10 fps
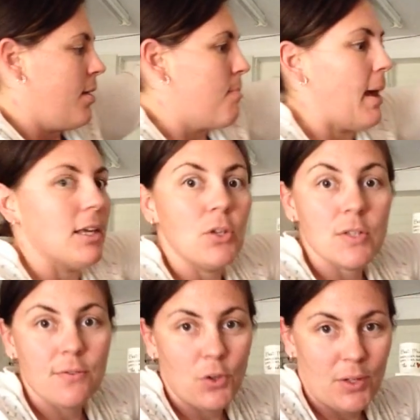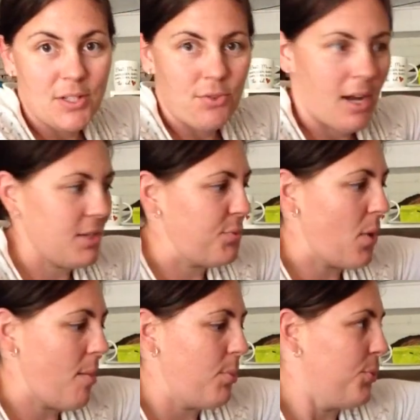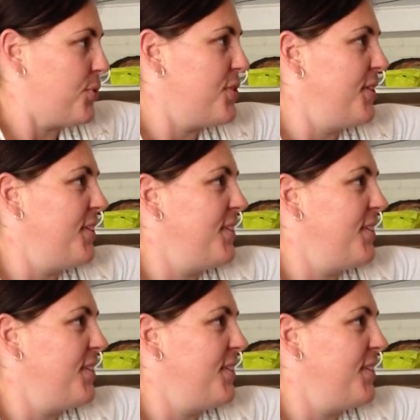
Make use of your interactive whiteboards.